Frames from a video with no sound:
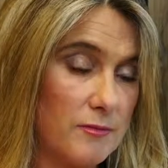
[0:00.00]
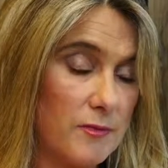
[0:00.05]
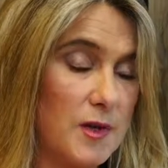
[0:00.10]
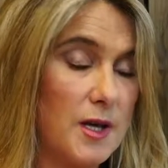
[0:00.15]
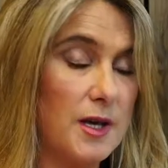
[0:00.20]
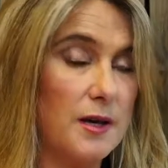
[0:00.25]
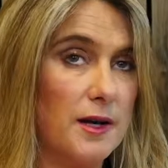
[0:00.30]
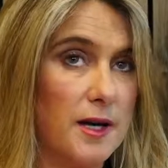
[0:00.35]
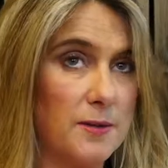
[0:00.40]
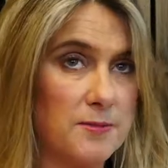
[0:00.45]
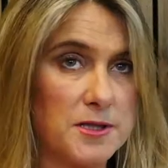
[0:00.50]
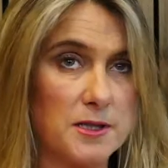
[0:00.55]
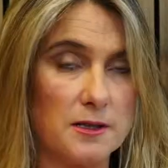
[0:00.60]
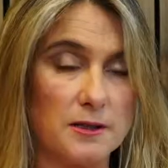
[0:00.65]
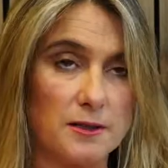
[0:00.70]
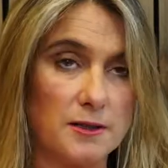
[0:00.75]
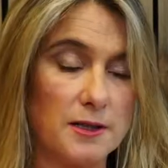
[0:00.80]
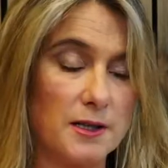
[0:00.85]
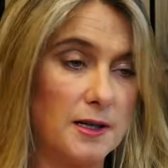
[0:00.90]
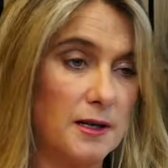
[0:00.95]
Yeah,
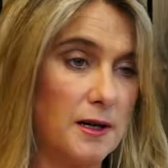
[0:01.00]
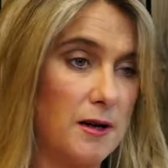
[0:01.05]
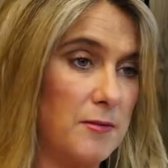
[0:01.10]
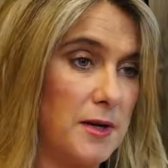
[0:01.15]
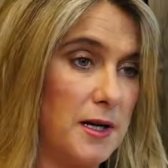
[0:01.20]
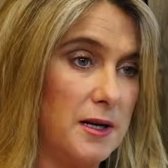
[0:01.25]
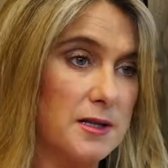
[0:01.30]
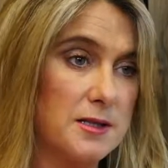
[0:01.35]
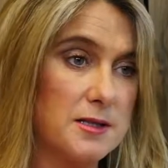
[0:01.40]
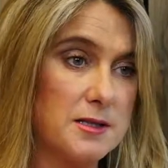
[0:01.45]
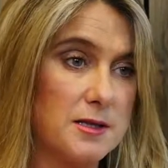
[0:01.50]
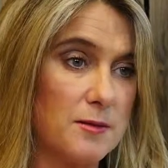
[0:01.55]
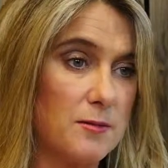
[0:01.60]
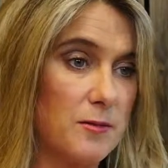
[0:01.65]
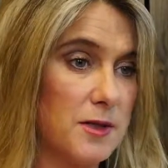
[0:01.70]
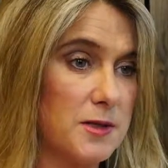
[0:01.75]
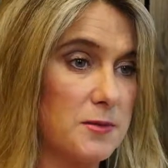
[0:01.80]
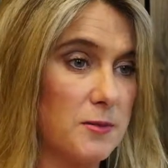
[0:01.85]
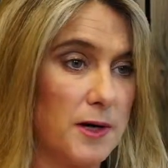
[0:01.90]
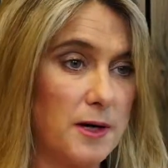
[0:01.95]
absolutely. I mean,
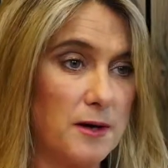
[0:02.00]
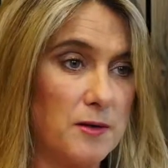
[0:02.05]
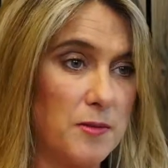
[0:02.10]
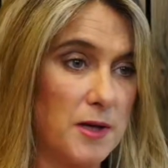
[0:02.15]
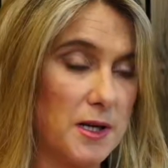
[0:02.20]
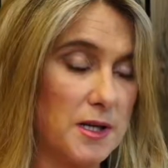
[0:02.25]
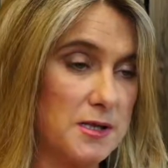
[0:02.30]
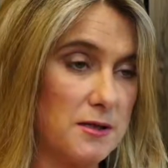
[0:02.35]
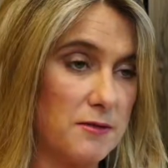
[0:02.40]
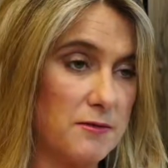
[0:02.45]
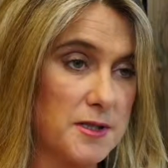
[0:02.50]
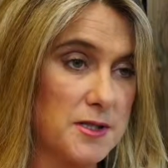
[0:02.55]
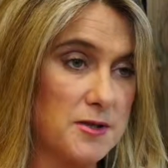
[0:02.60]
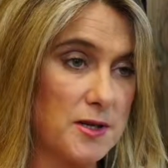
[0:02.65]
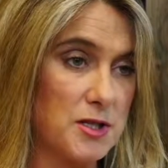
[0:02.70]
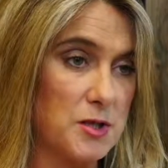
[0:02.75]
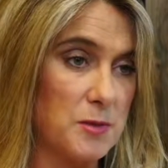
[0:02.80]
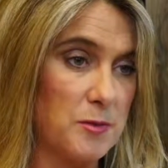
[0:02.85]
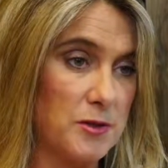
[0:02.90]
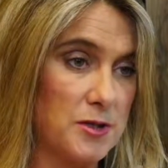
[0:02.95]
it's one of the biggest
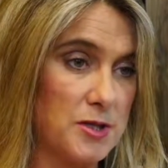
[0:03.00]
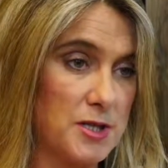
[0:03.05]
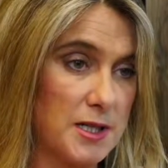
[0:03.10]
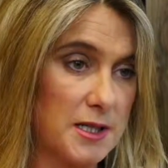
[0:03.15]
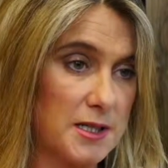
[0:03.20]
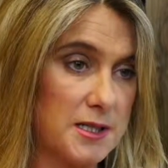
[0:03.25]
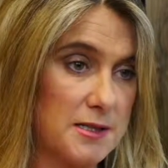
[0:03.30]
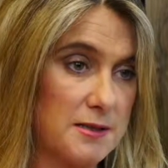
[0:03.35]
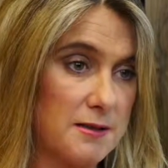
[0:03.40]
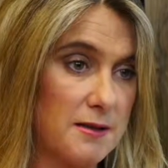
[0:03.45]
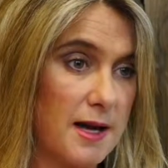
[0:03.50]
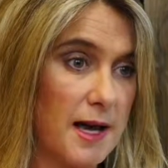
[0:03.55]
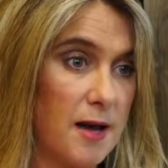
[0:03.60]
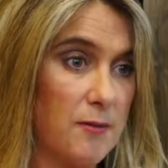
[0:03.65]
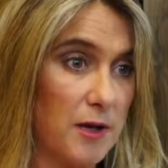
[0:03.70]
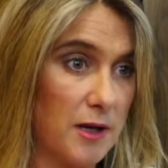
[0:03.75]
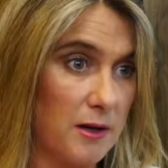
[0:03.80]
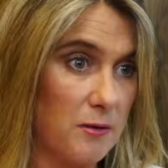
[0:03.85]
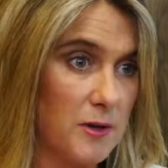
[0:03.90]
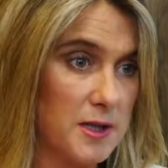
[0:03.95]
infrastructure projects
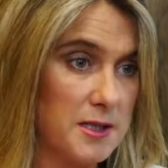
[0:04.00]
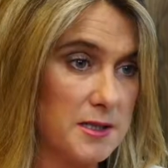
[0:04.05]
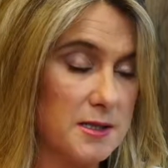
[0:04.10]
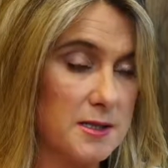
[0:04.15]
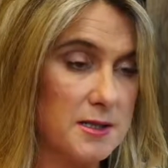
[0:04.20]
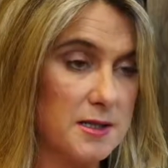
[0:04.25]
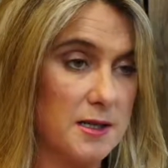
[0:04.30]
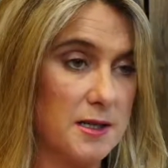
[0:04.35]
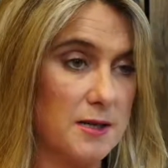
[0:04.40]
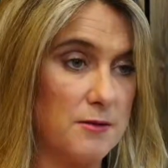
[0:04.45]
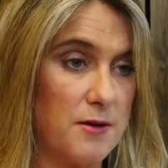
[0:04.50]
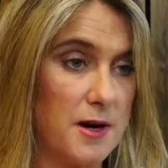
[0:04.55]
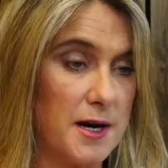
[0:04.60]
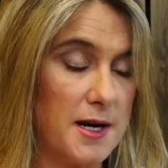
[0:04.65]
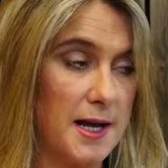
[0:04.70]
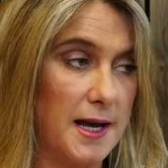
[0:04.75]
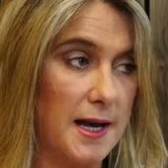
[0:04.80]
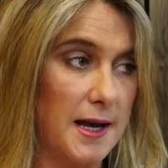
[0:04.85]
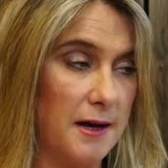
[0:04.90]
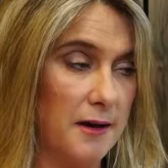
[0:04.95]
happening in Western Sydney right
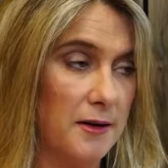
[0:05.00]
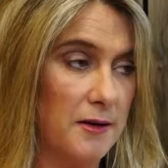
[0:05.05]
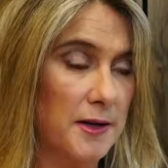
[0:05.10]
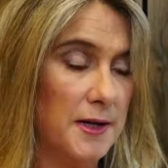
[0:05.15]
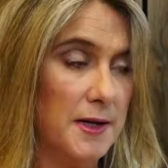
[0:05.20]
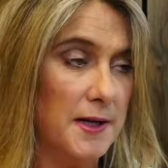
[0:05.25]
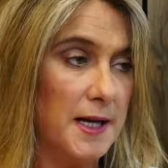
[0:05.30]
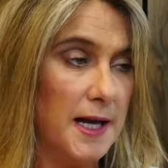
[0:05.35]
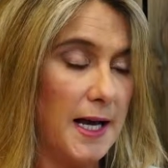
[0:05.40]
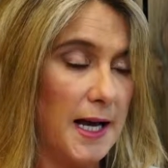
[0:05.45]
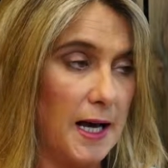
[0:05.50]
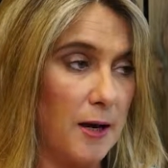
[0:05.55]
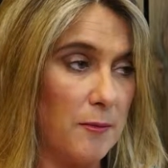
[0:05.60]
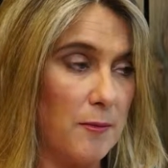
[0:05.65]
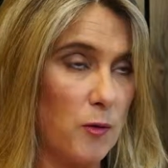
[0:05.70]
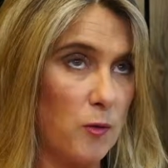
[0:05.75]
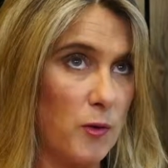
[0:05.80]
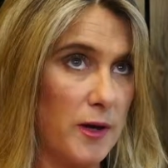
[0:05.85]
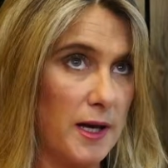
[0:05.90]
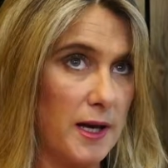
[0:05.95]
now.
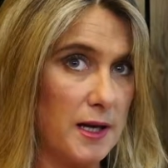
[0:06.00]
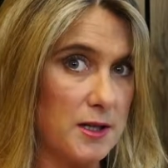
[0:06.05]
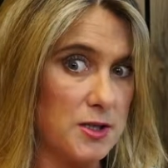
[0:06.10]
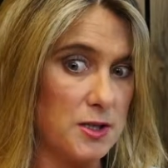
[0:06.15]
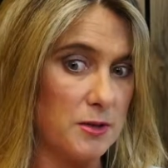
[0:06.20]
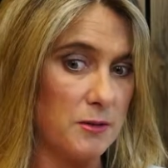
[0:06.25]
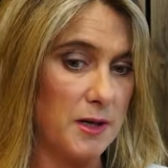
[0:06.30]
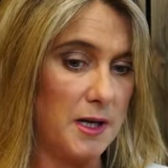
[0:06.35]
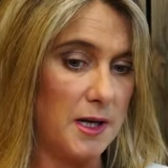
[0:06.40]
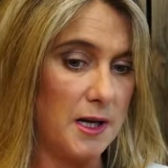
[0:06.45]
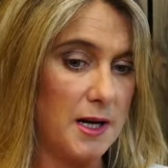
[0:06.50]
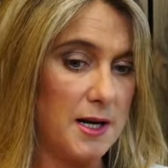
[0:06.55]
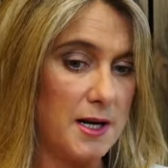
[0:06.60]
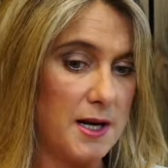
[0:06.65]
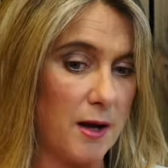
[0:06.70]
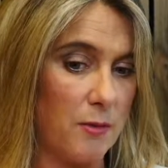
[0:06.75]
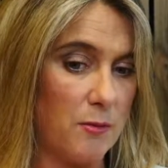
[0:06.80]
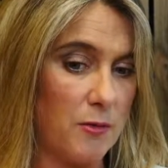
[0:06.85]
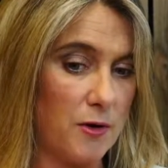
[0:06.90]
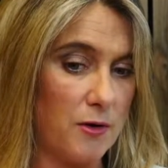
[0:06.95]
We are doing a
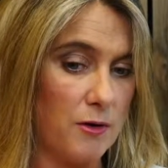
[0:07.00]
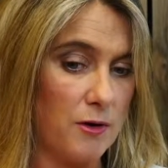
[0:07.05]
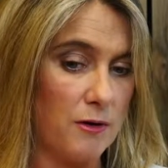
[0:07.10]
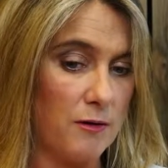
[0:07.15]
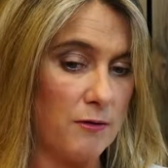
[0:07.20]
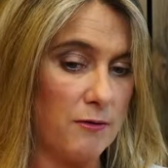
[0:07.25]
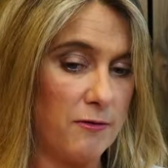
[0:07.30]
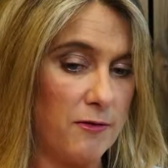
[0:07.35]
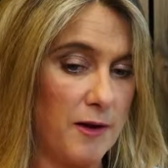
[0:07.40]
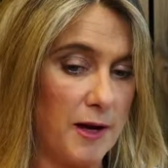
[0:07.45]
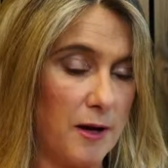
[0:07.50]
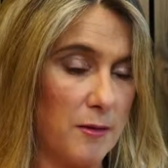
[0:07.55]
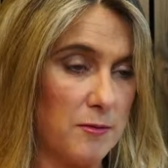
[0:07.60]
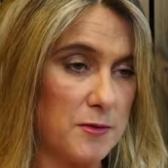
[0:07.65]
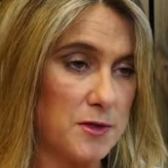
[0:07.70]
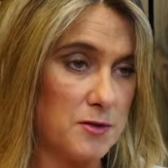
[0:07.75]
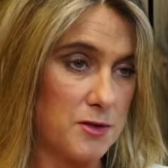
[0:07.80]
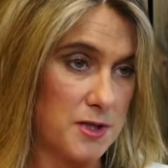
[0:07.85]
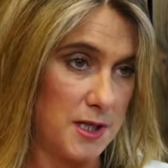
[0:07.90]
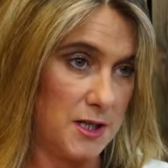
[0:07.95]
number of
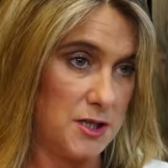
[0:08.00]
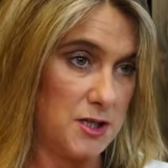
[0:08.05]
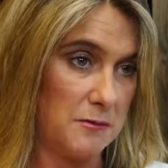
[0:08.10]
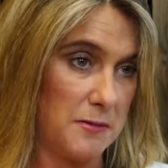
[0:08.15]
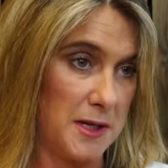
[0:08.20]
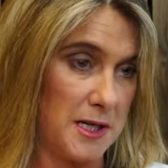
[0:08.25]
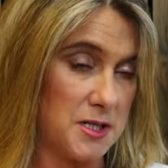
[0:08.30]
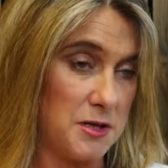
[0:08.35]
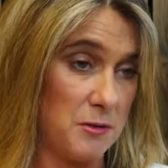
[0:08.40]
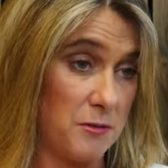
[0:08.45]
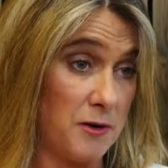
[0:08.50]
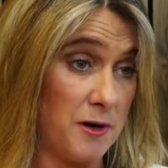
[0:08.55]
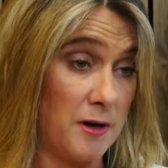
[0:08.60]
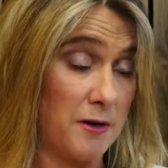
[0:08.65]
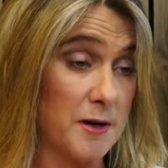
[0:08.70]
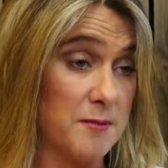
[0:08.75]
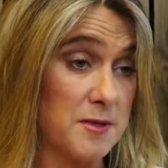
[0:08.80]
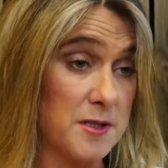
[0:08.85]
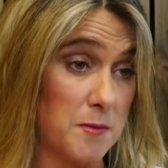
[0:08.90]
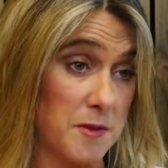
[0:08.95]
strategic matching
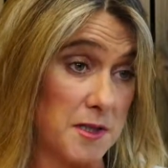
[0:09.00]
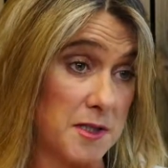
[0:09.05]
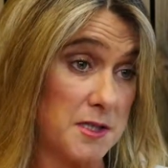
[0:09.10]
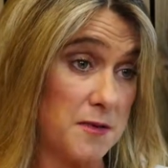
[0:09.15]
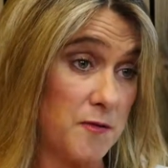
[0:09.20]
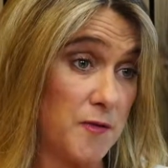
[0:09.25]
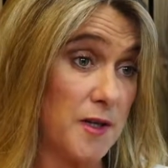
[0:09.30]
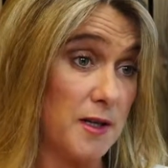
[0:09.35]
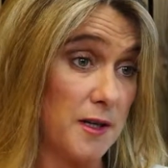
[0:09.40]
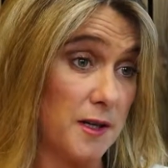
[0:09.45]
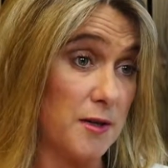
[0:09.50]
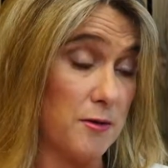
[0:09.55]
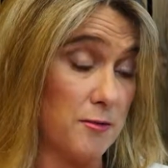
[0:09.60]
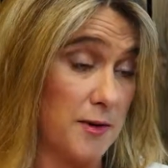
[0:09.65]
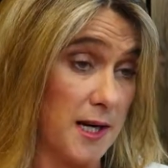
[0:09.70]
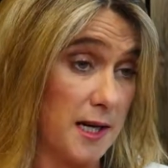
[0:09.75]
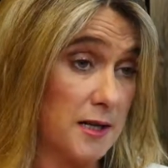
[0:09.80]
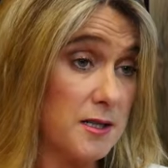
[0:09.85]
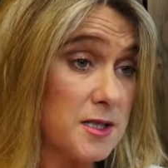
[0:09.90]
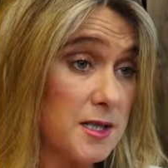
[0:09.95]
programs specifically
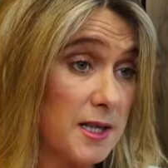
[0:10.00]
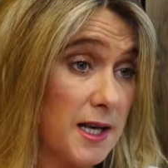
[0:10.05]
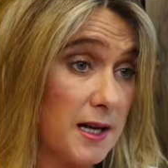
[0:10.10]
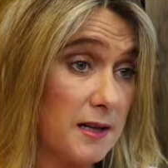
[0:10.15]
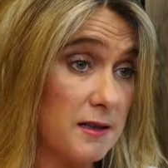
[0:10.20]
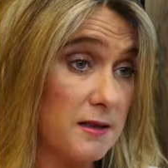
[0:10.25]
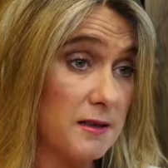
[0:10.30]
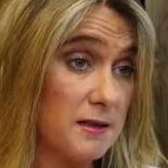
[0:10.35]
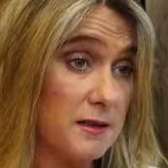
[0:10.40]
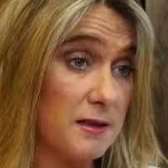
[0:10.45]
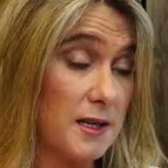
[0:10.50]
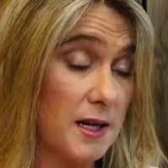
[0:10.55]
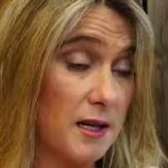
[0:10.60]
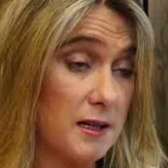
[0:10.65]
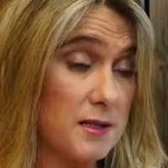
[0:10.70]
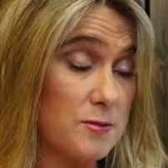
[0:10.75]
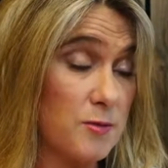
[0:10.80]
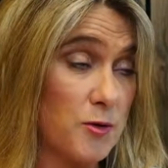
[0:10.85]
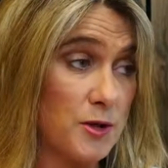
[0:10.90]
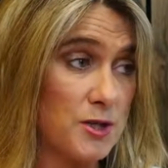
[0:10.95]
around that
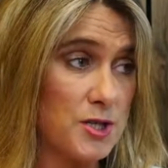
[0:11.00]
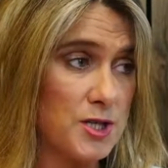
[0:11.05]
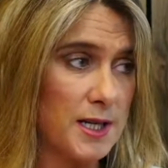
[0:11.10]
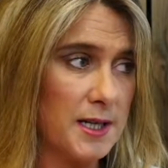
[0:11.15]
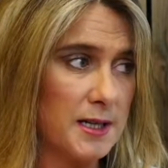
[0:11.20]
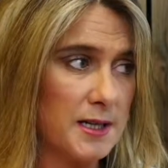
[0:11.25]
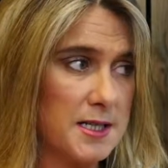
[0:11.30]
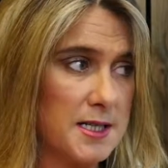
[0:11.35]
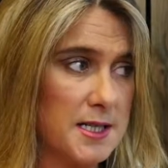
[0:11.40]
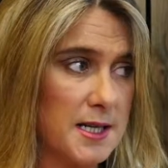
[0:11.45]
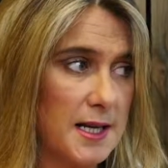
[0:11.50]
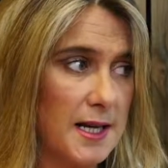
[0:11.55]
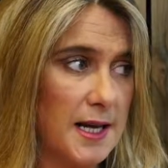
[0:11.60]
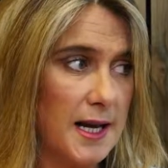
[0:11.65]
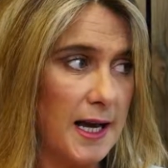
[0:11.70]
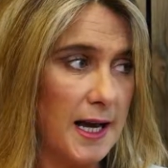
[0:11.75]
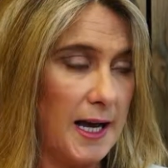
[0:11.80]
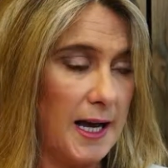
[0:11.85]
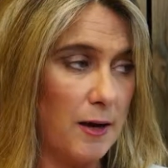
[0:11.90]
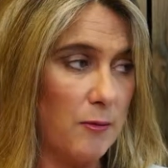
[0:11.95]
project.
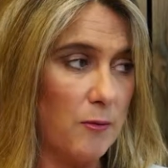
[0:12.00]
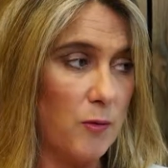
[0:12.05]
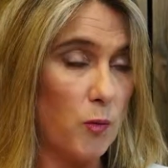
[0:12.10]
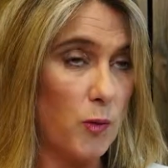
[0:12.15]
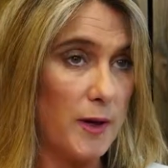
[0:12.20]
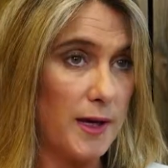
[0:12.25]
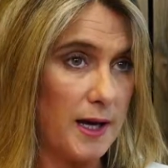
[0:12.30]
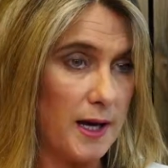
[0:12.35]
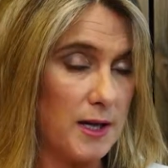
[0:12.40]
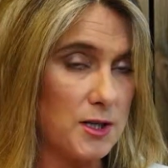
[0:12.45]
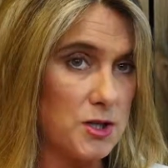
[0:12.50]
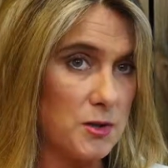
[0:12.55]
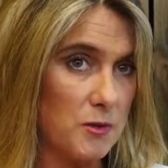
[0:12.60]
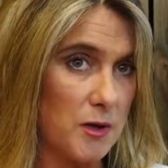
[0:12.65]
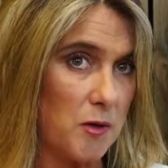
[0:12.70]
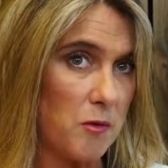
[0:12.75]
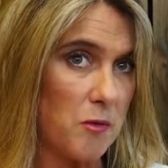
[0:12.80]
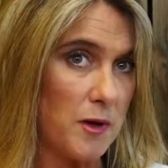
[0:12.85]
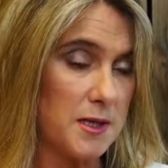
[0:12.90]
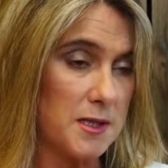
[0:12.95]
We are
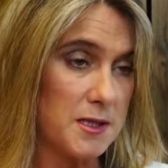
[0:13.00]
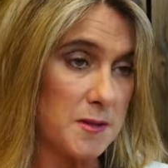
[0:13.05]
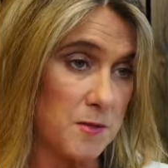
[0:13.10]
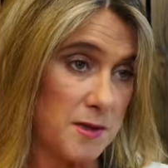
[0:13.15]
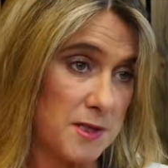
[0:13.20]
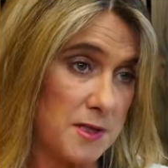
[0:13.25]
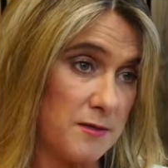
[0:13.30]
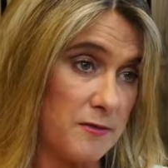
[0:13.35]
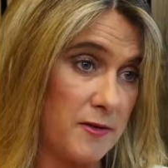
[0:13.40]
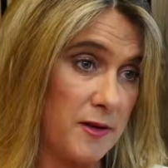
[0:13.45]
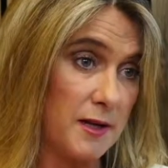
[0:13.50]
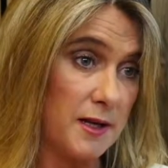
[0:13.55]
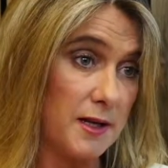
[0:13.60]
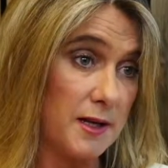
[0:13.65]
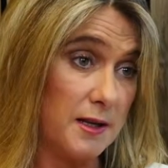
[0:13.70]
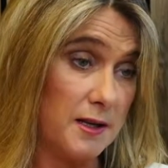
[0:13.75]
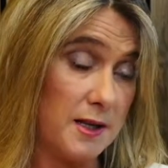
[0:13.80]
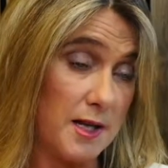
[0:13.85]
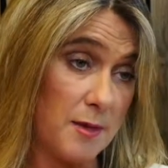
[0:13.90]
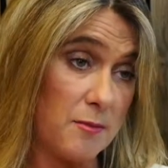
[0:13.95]
doing one specifically
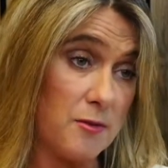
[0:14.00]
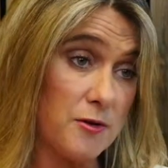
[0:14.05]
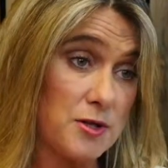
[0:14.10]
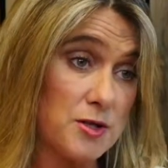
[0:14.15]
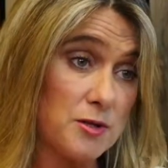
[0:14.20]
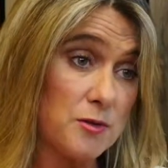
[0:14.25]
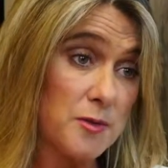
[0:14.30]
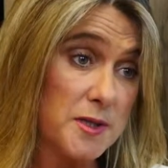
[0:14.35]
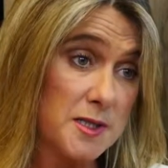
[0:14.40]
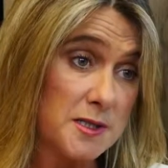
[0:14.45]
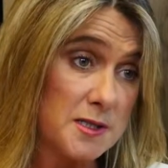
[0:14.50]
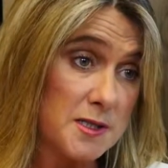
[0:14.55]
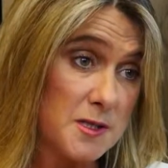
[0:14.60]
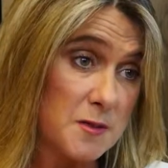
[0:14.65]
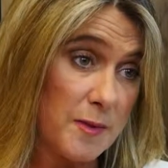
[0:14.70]
in the Aboriginal business